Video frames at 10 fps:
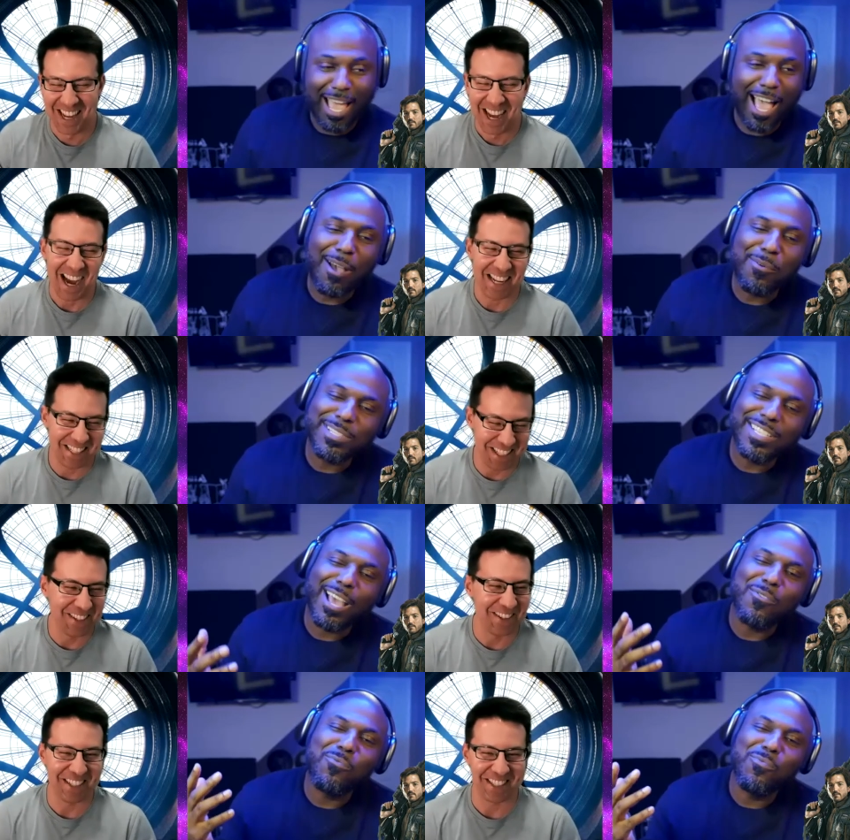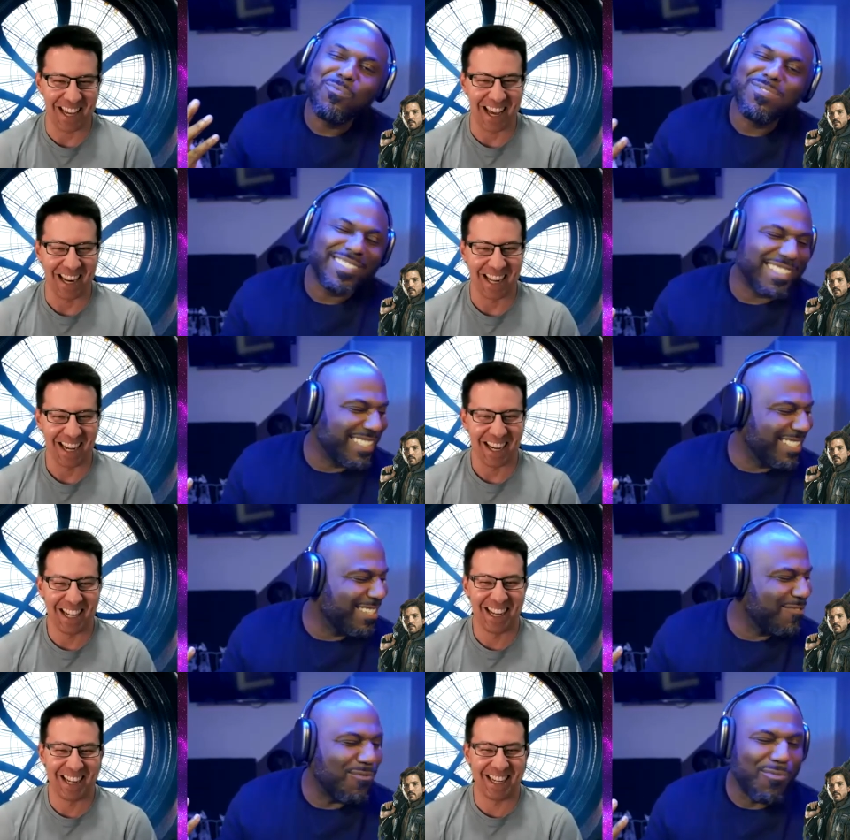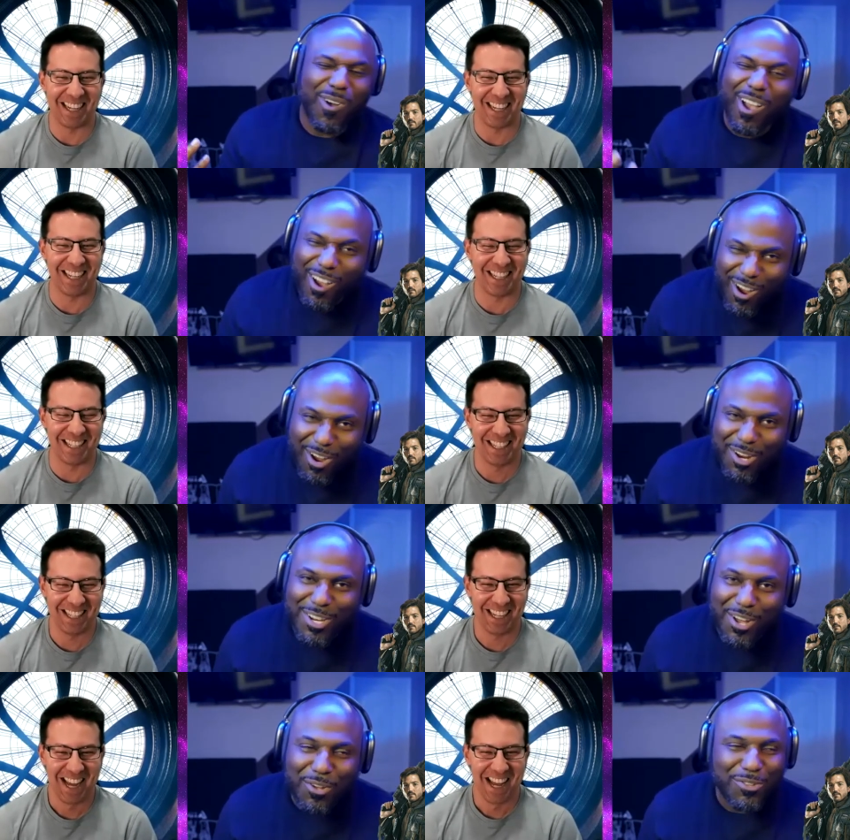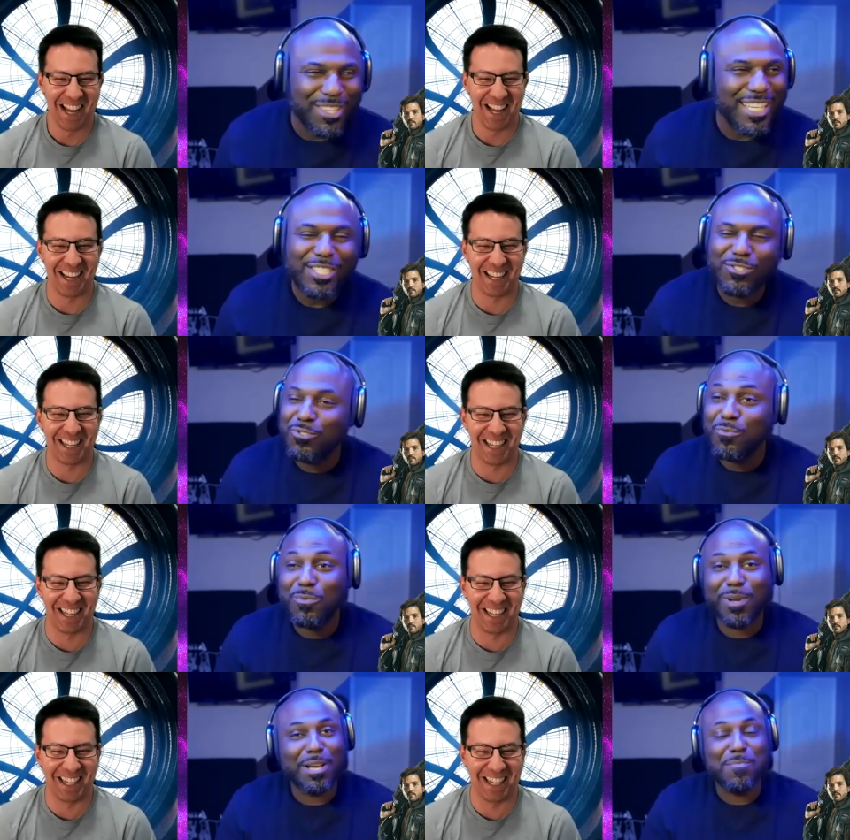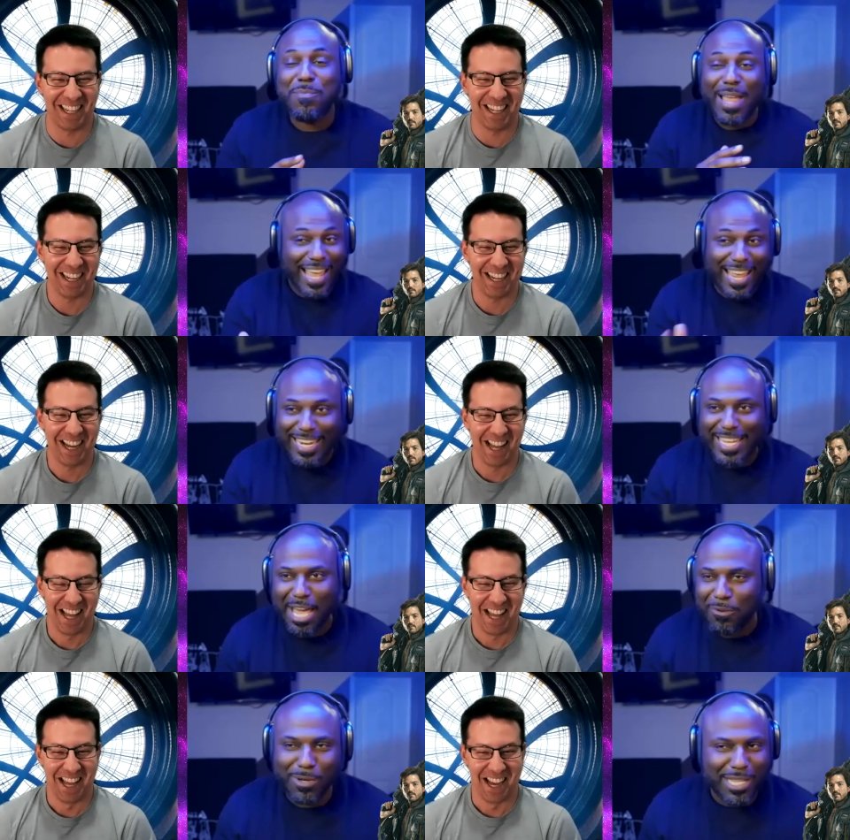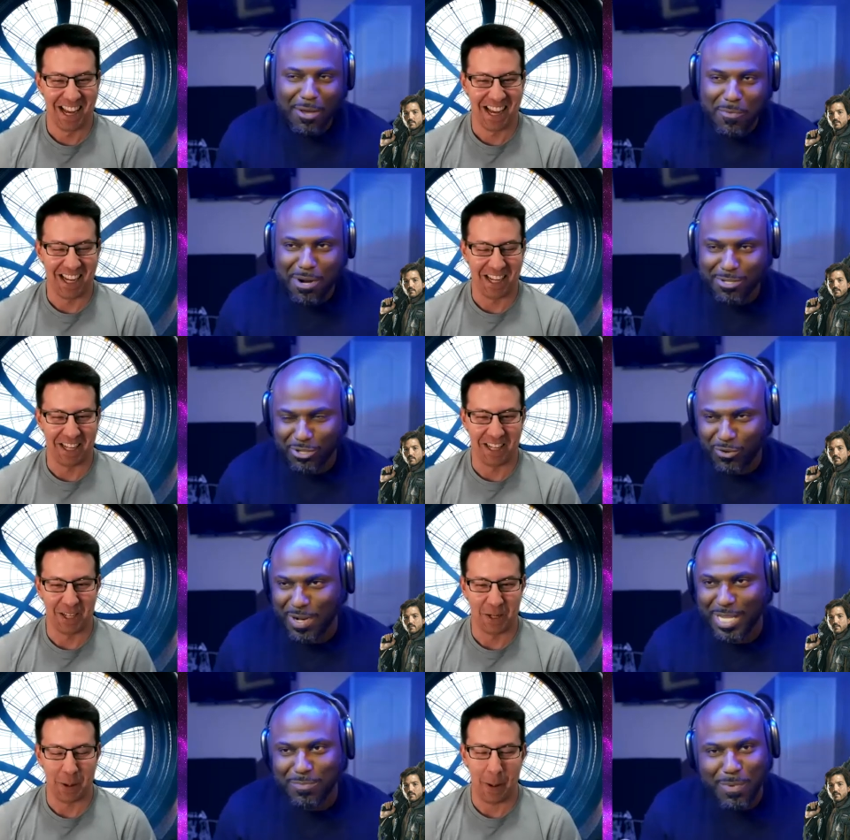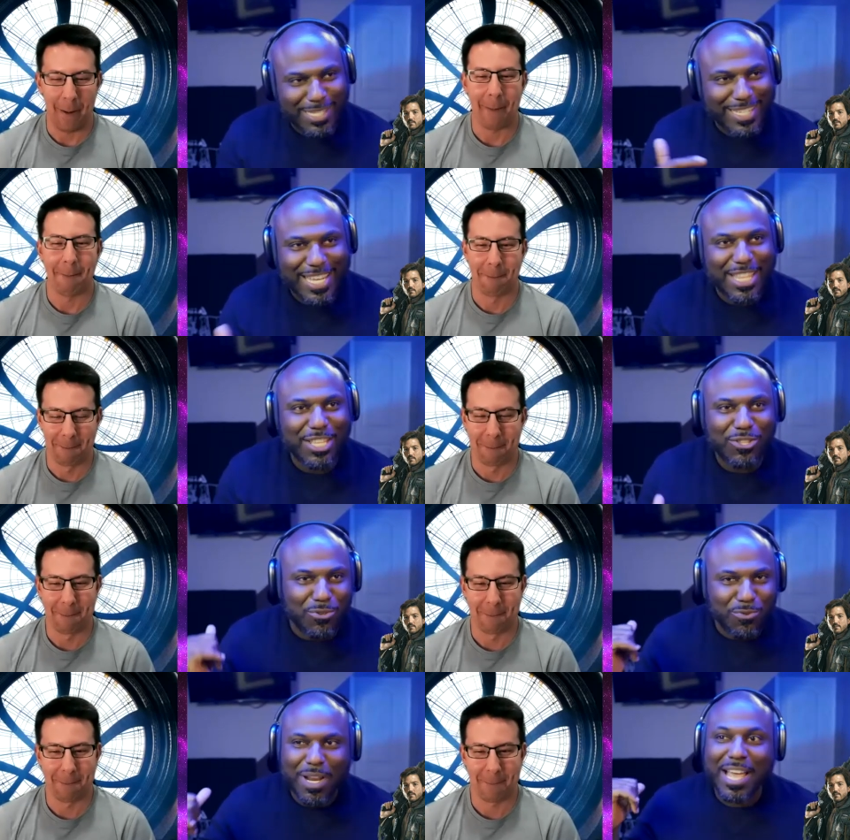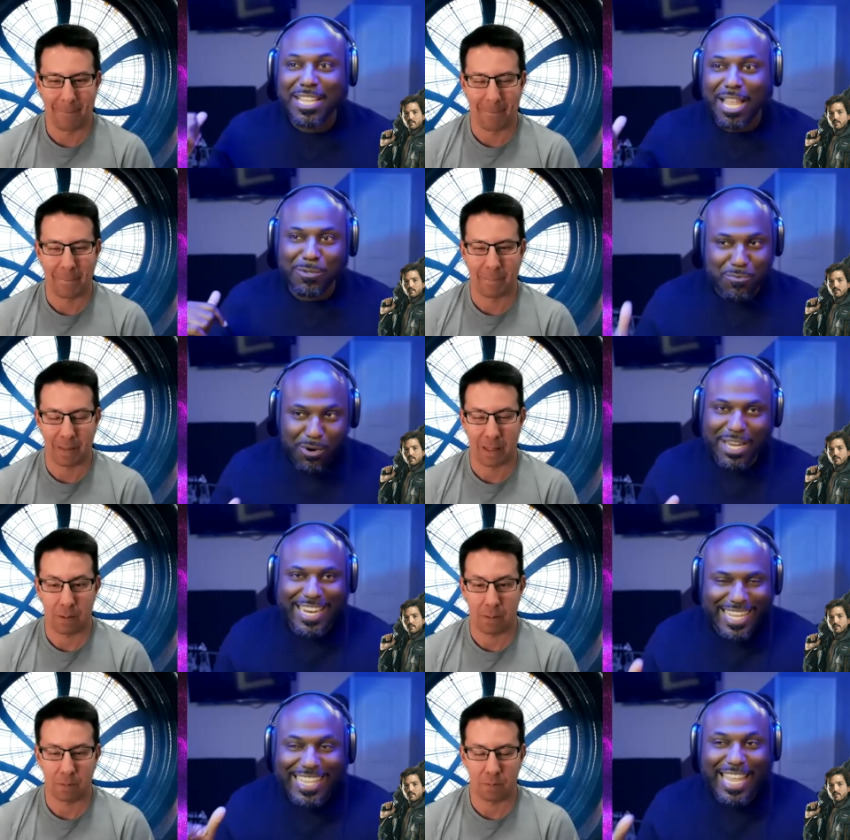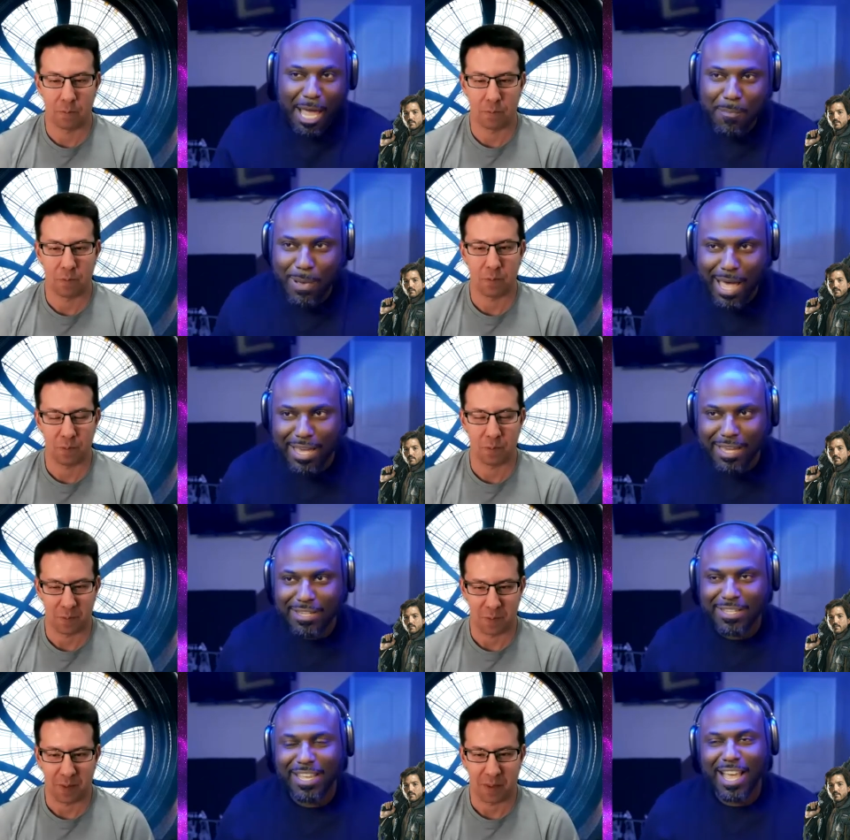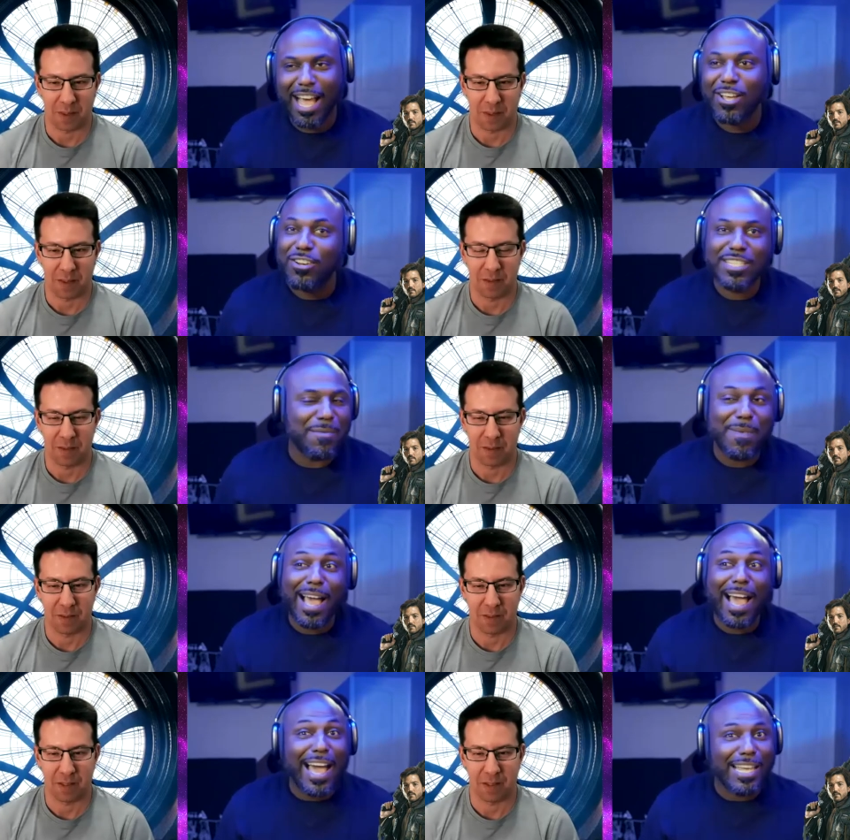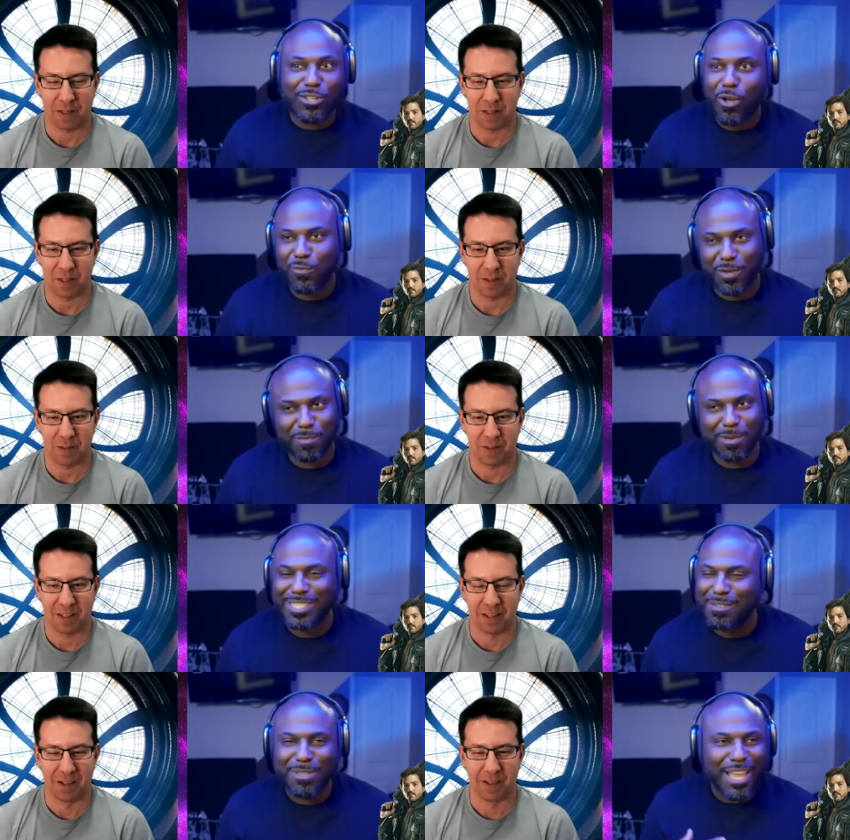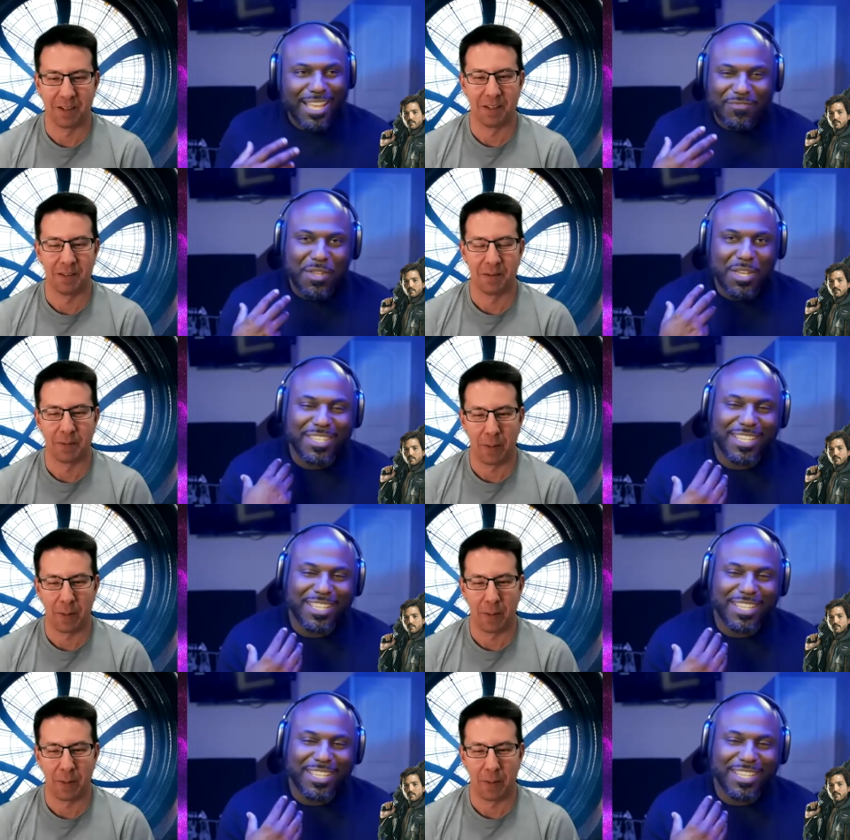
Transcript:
Speaker 1: I was I like, notice that. Word, yo, these two were compelling when they were on screen, especially the dude that was working in the Empire. I couldn't take my eyes off of him because the, the, the